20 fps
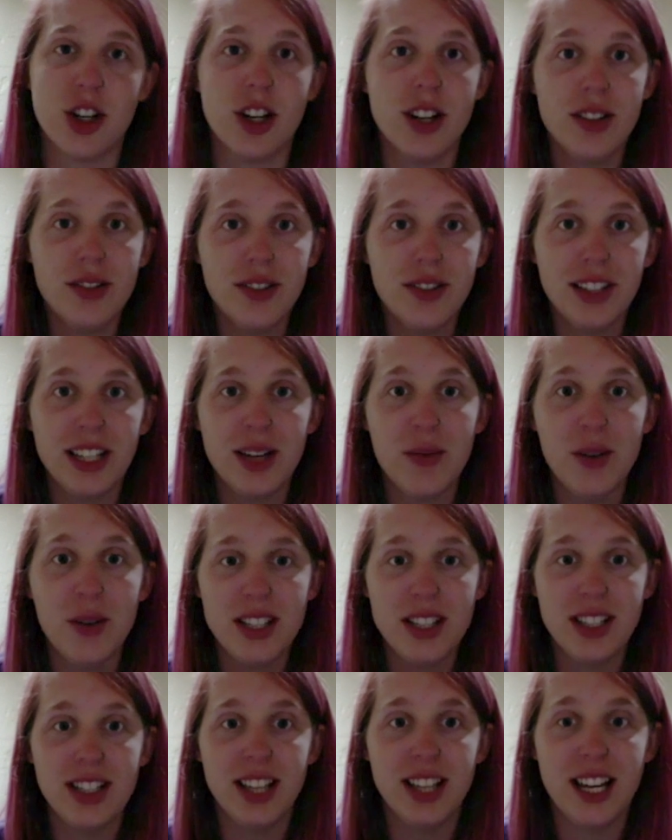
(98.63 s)
Like, it wasn't
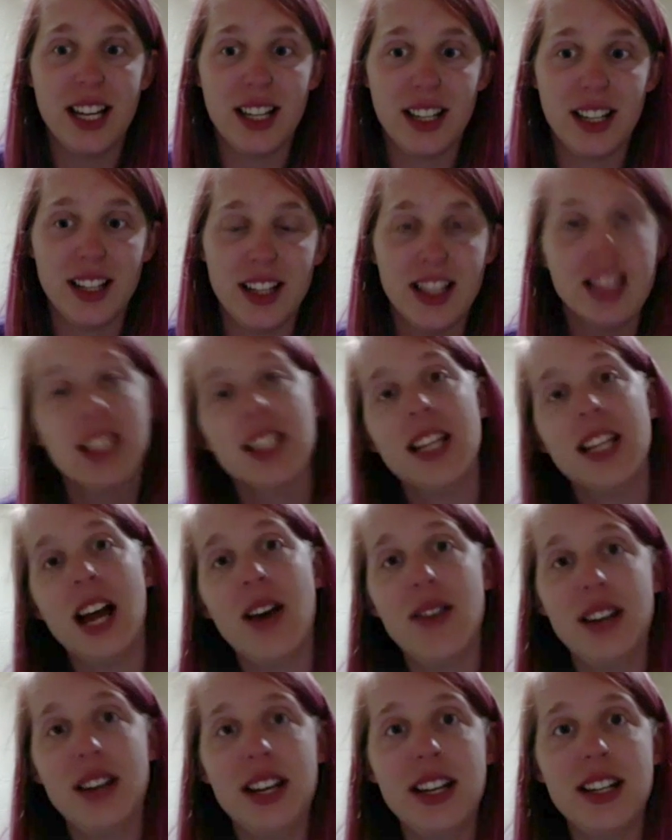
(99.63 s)
like, this is how it
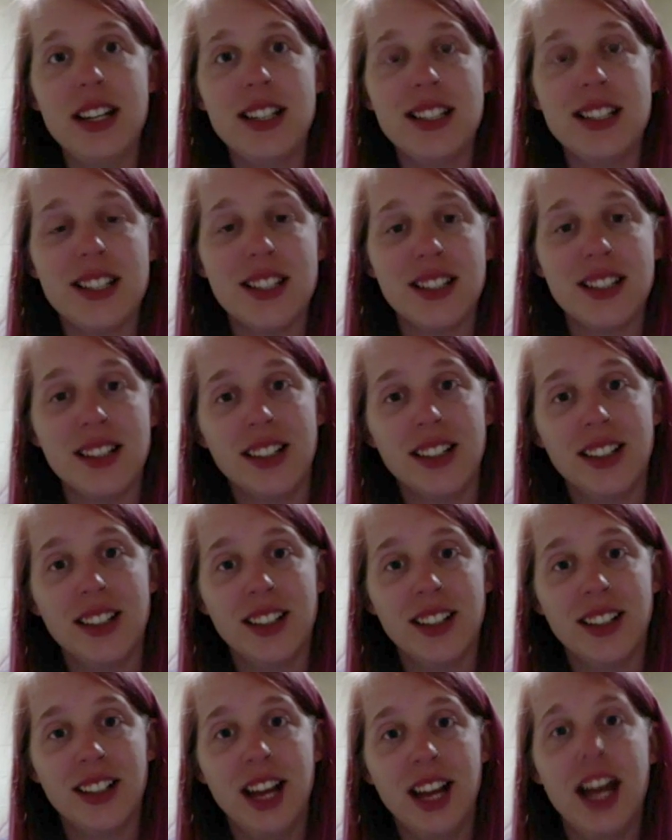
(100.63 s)
is. Mm-hmm.
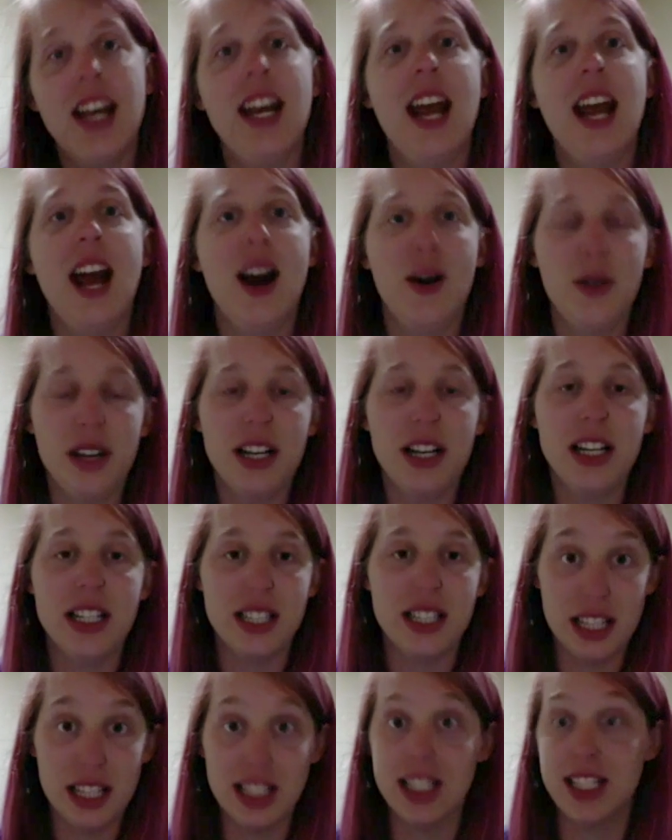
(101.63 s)
And now it is,
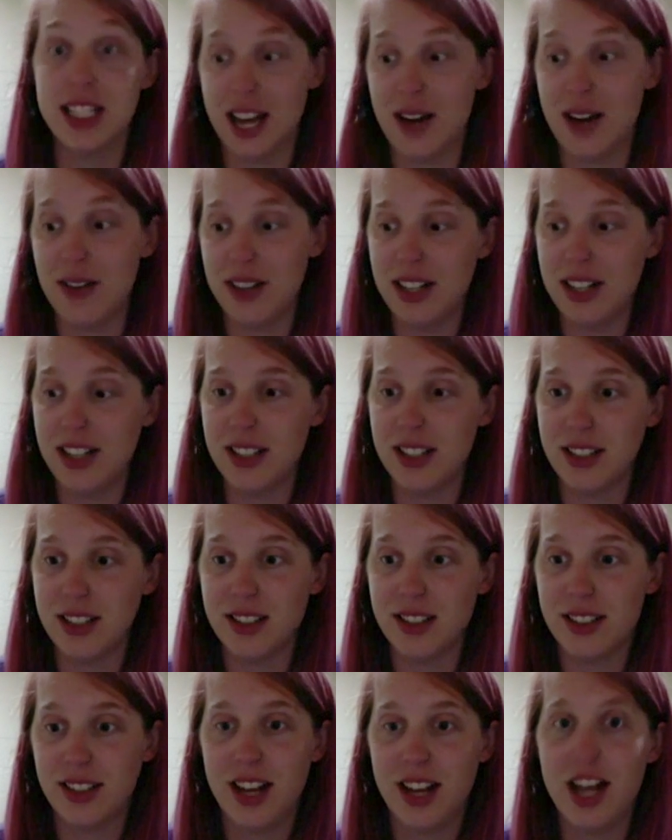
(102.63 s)
this is how it is.
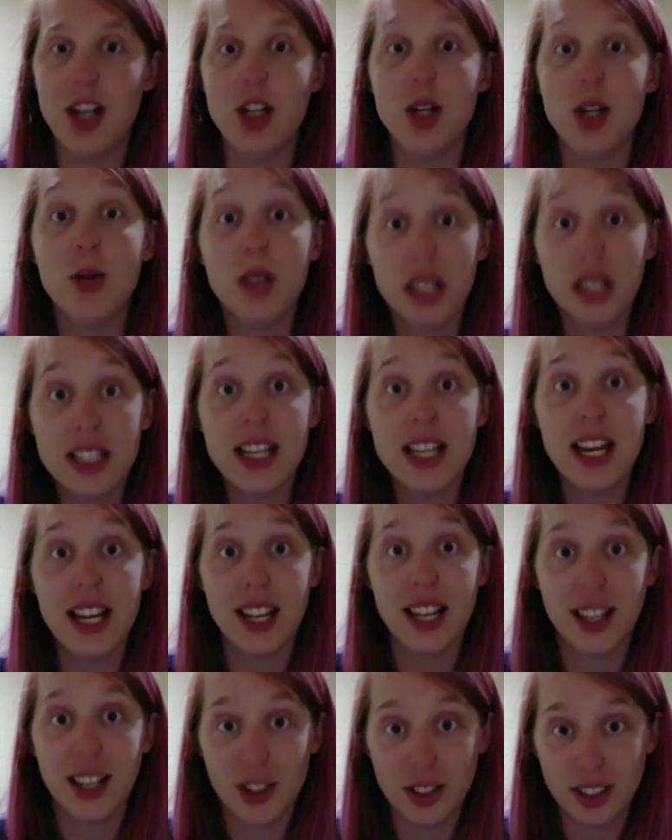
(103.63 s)
Mm-hmm. And you can take it
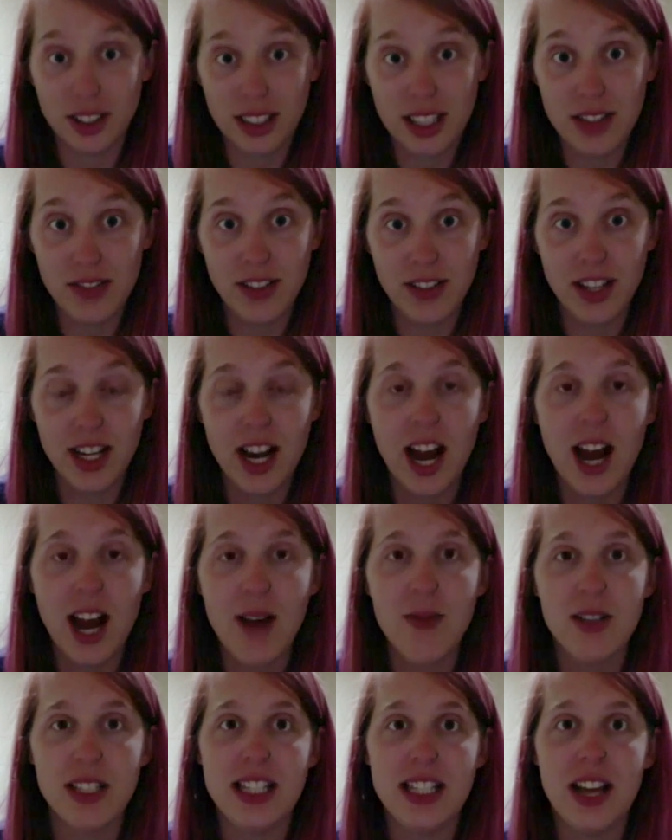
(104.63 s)
or leave it. I was
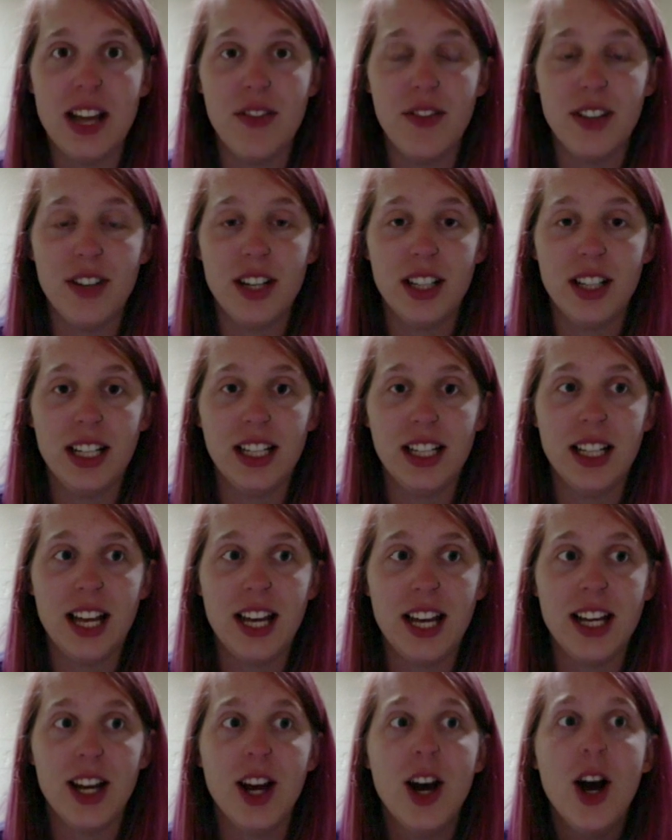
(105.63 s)
definitely like
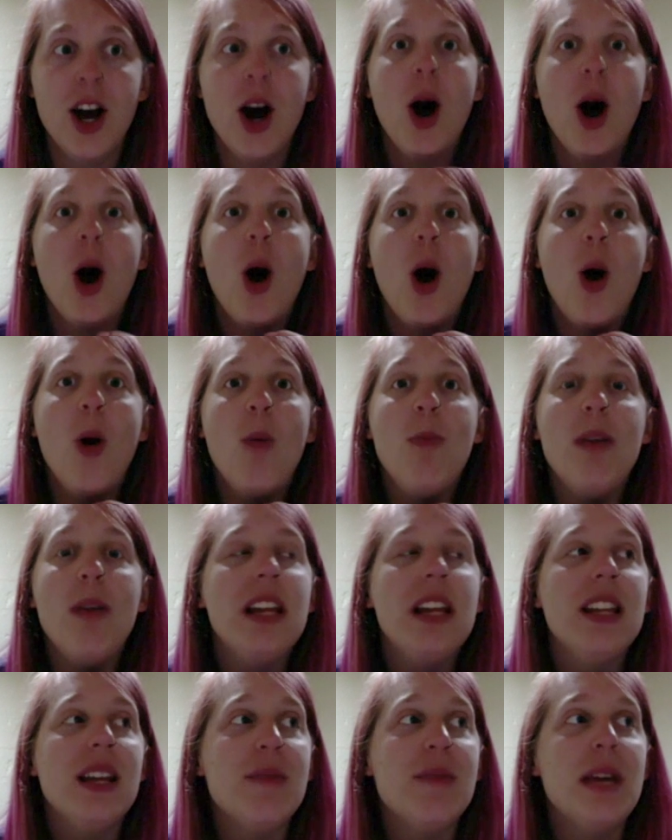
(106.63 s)
hoping
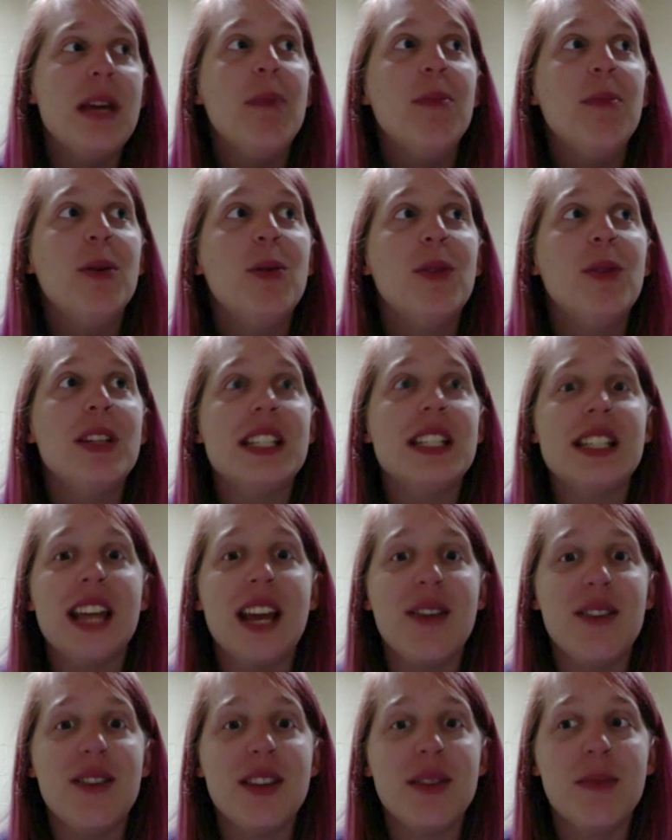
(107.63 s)
that people would stay
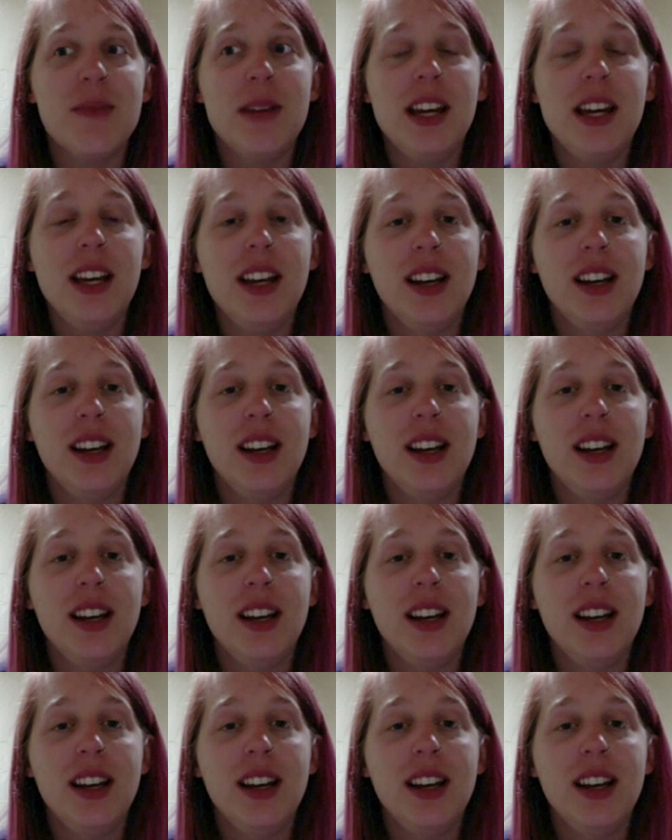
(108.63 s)
with me.